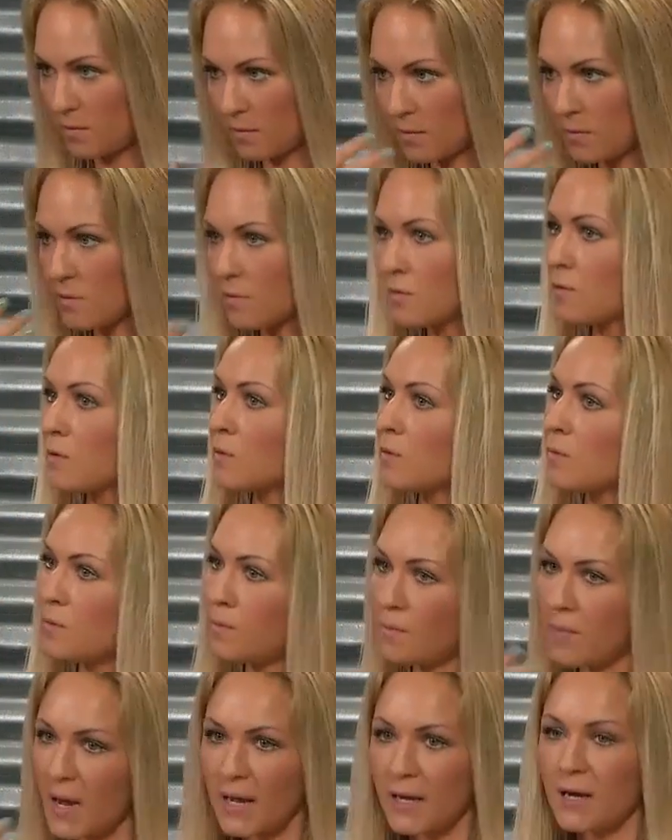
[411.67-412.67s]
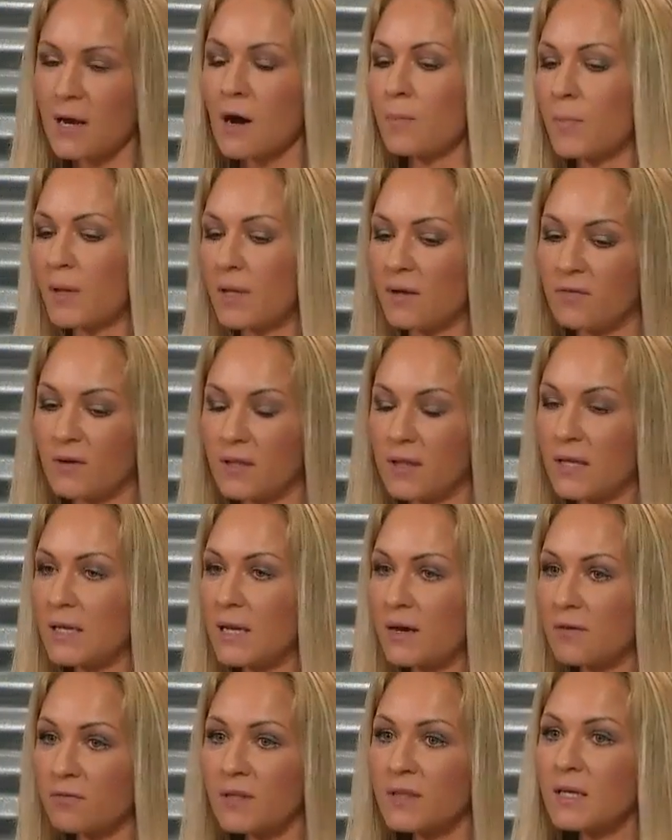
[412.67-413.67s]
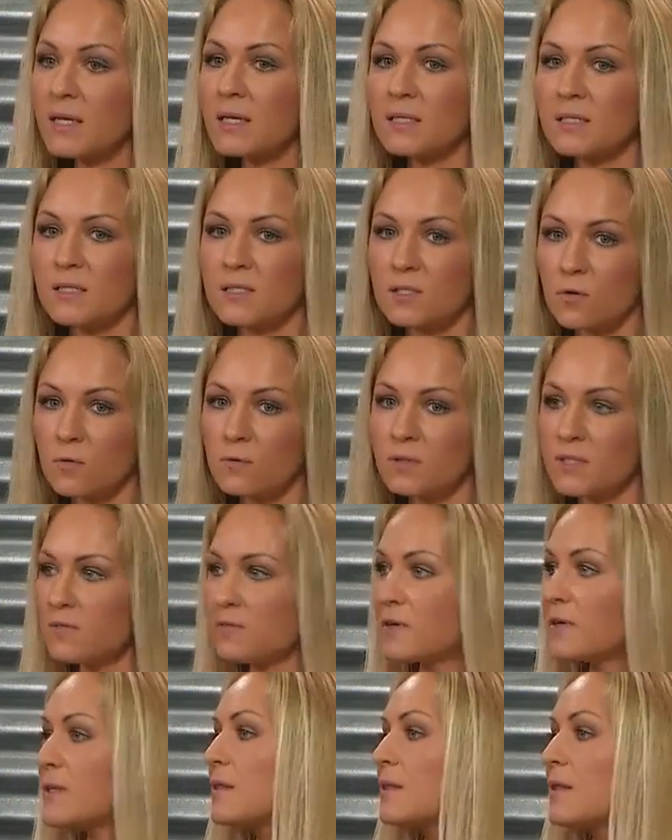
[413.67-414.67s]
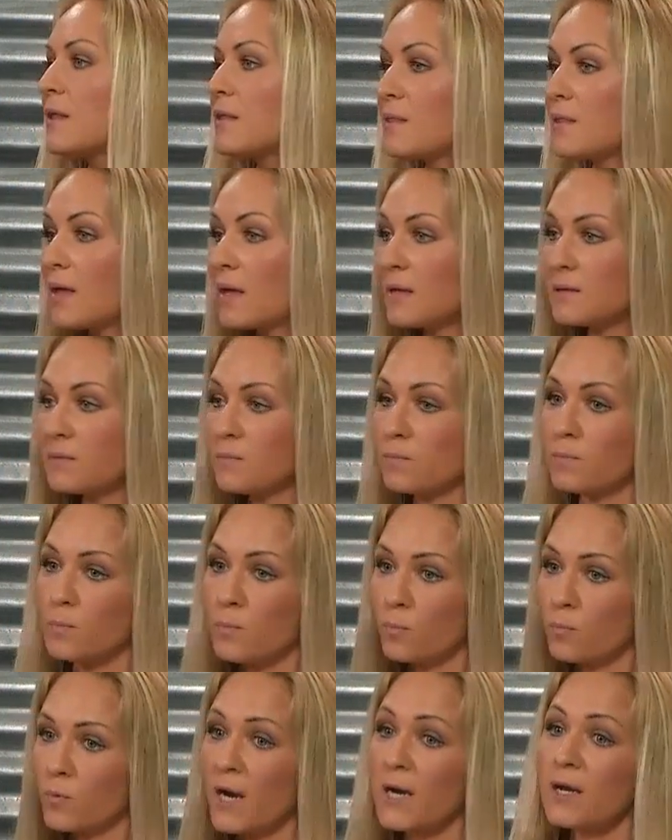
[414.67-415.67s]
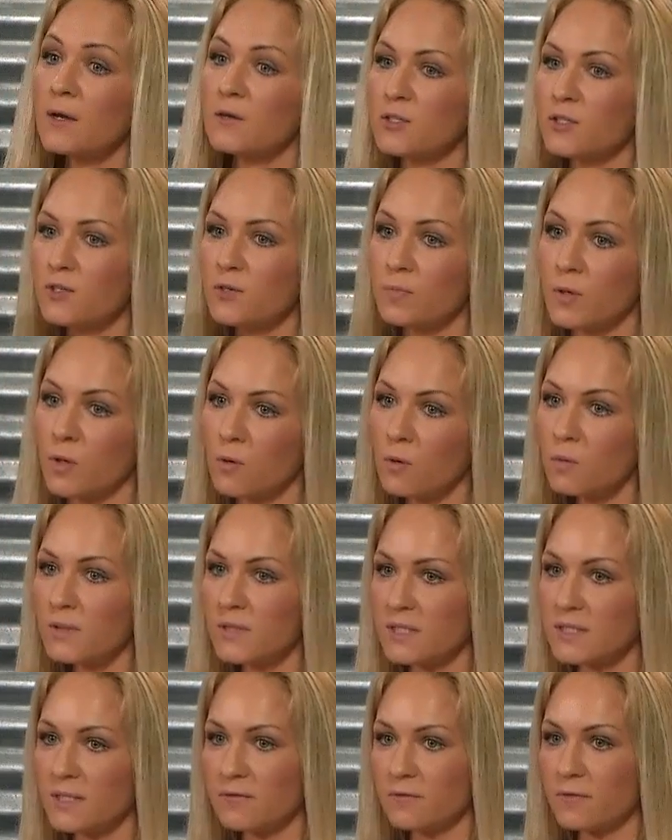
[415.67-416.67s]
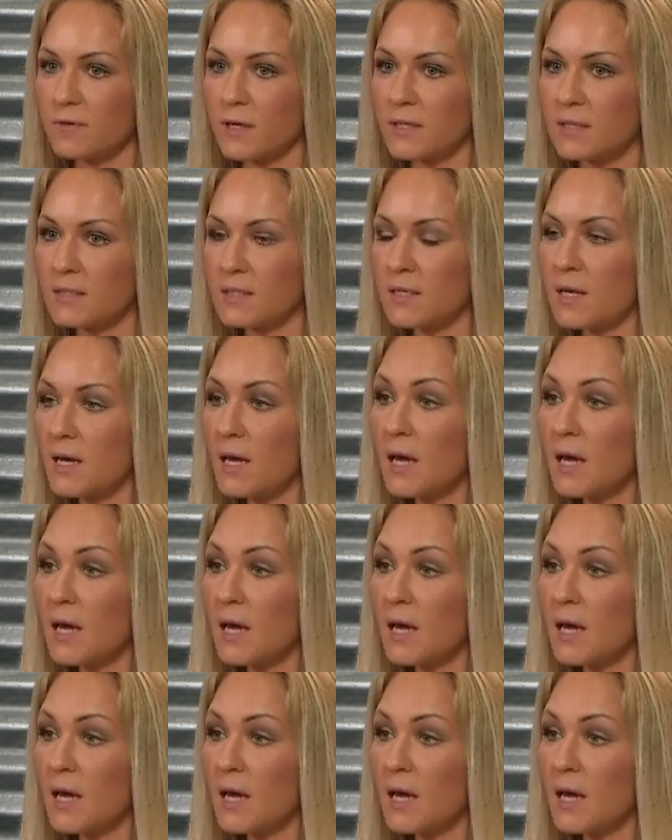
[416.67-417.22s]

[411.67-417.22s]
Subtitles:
the makeup and everything is so different that radius should be always different.